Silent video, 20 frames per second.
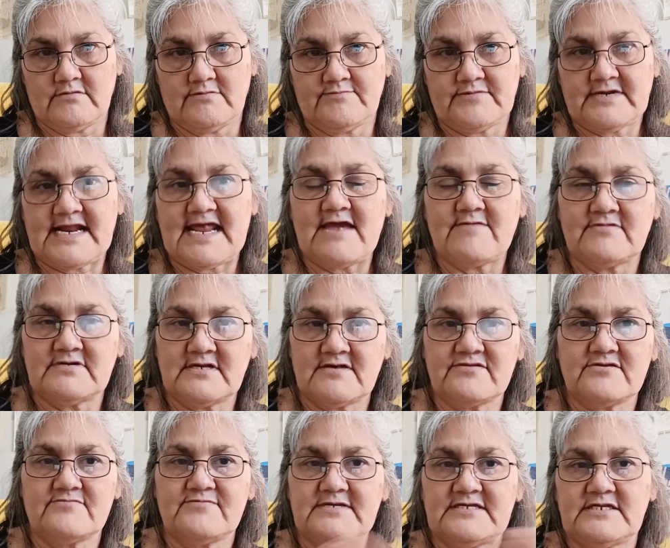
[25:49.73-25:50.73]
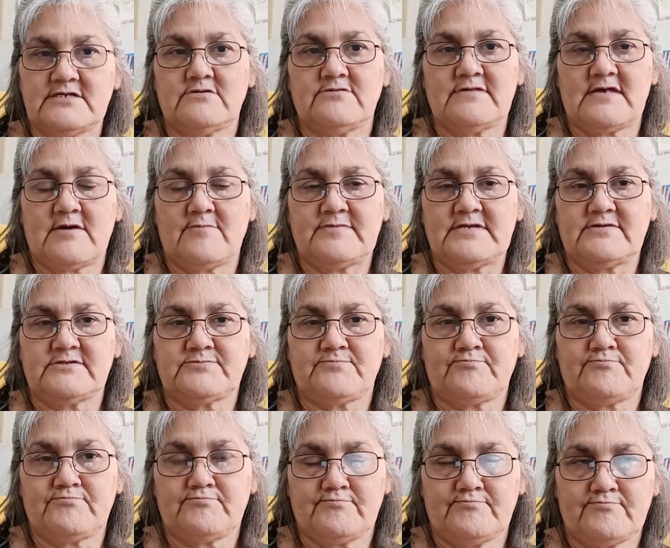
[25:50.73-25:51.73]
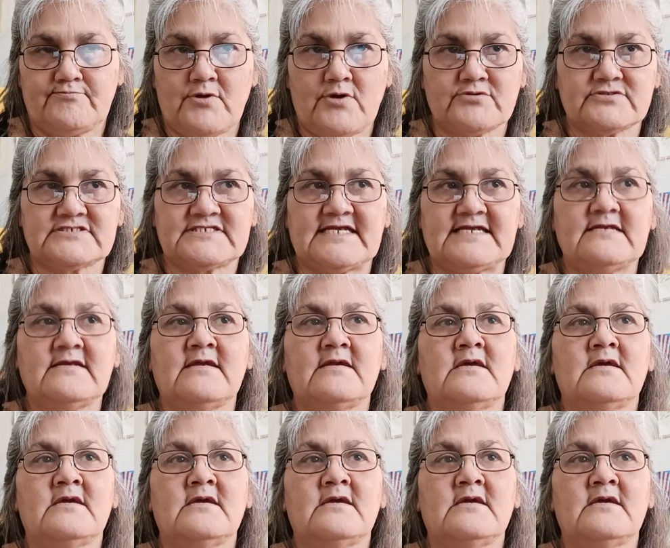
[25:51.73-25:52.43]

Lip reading: But I have another video that I'll be posting.